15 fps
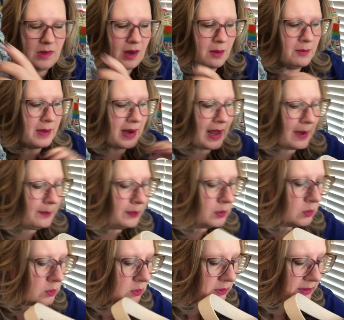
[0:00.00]
but I
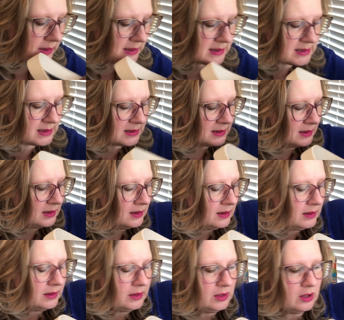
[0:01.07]
pulled this
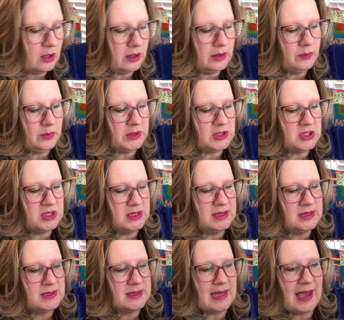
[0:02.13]
yarn, which
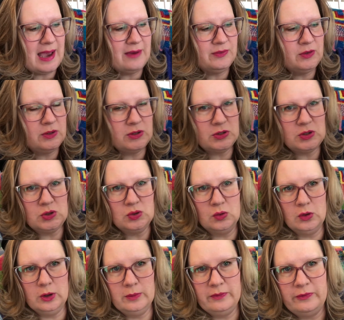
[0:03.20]
is After the
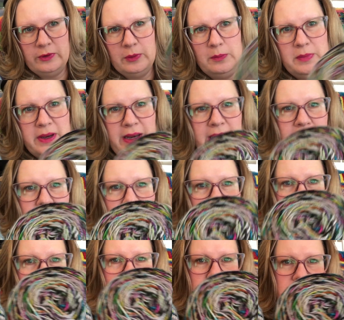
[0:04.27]
Storm from Knitty &
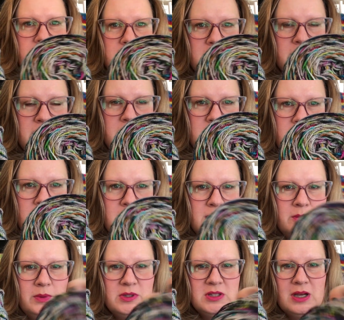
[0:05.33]
Color,
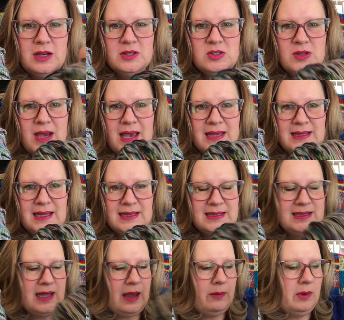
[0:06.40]
which also has that
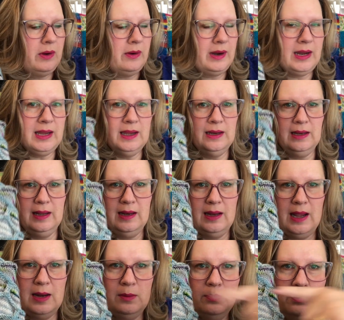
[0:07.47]
same gray in it,
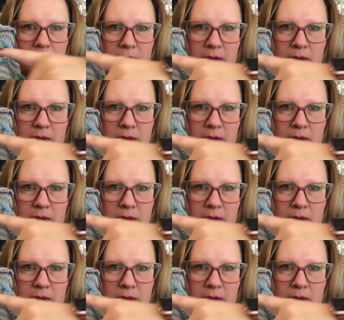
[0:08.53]
and